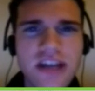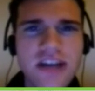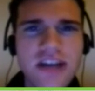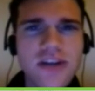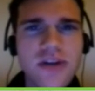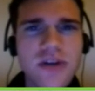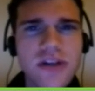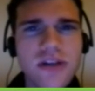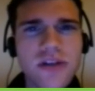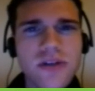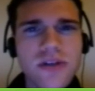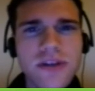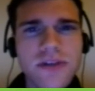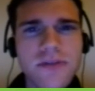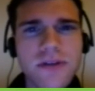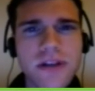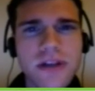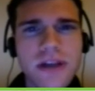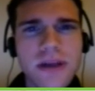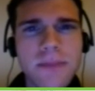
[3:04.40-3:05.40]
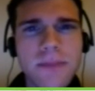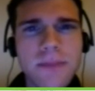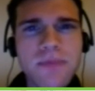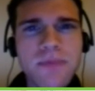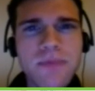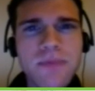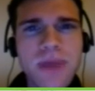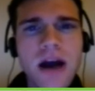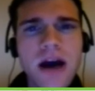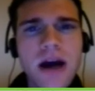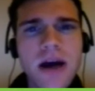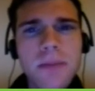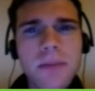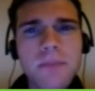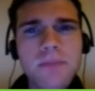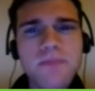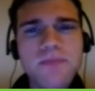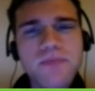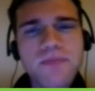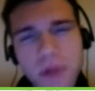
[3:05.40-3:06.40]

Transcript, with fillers: tend to do it a little differently. Um,